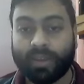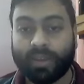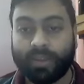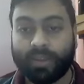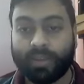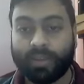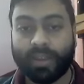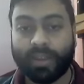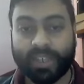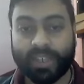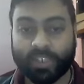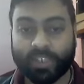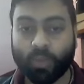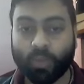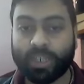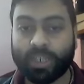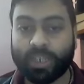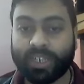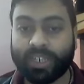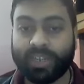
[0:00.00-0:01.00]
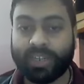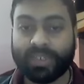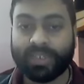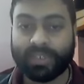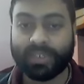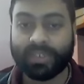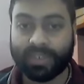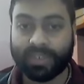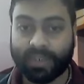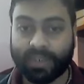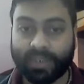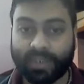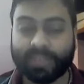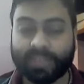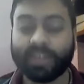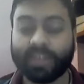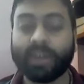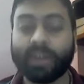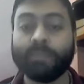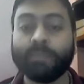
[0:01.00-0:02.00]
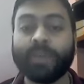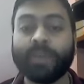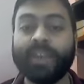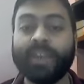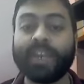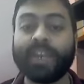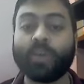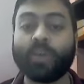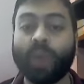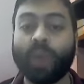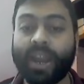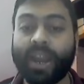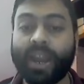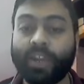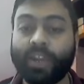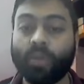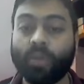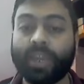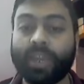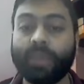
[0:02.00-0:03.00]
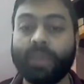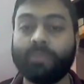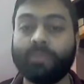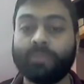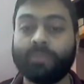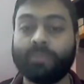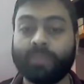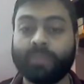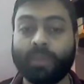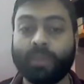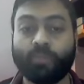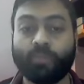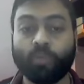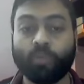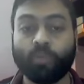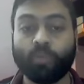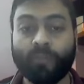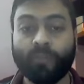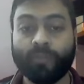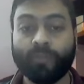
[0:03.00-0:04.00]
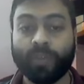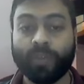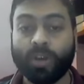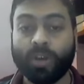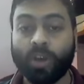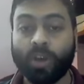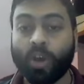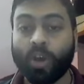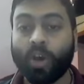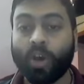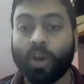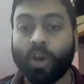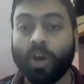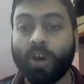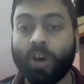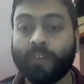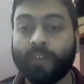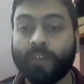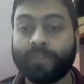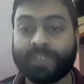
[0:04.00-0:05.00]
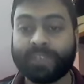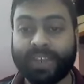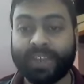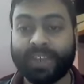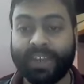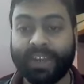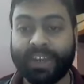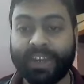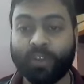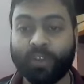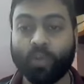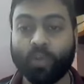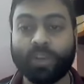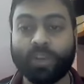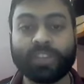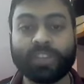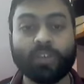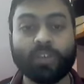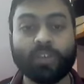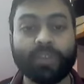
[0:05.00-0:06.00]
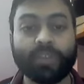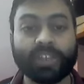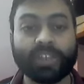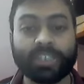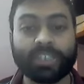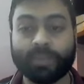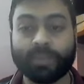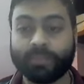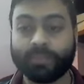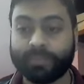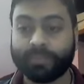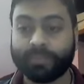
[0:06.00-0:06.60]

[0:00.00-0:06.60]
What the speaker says: The next question is the company required to keep the proof of sending notice of AGM?